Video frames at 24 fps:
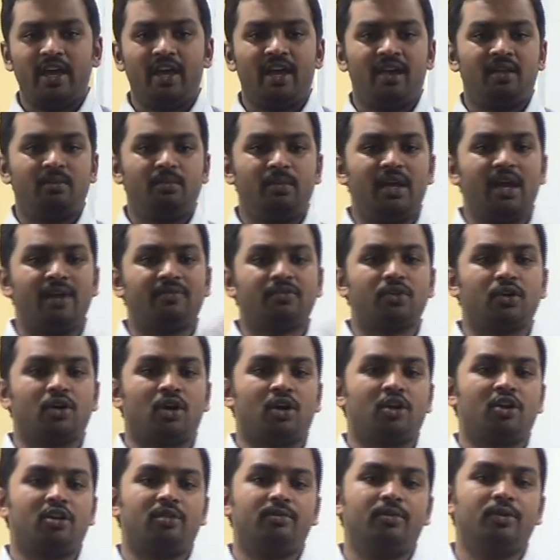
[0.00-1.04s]
A and B have to
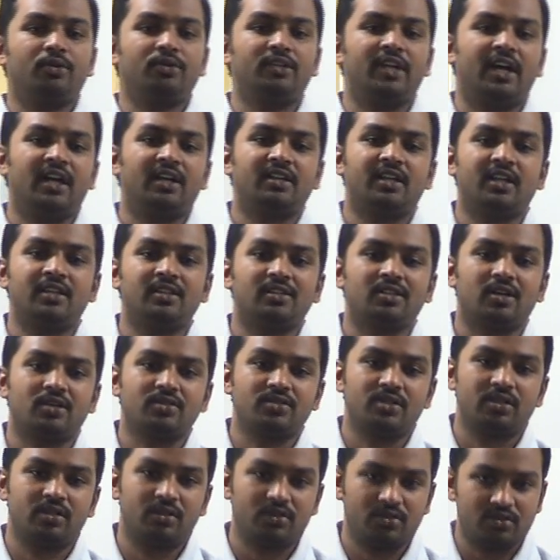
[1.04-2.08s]
contribute that
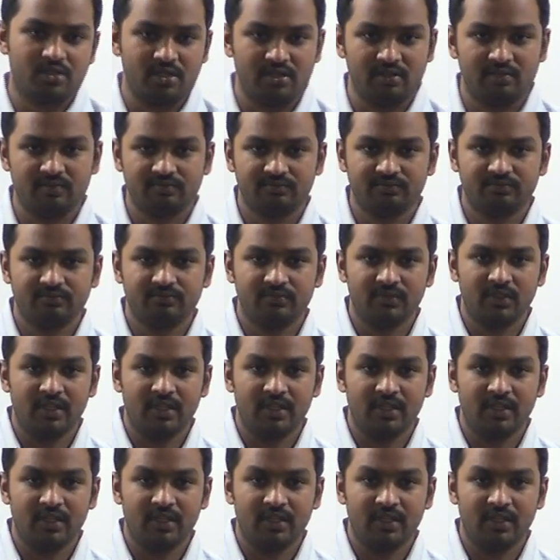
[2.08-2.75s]
10,000 to C.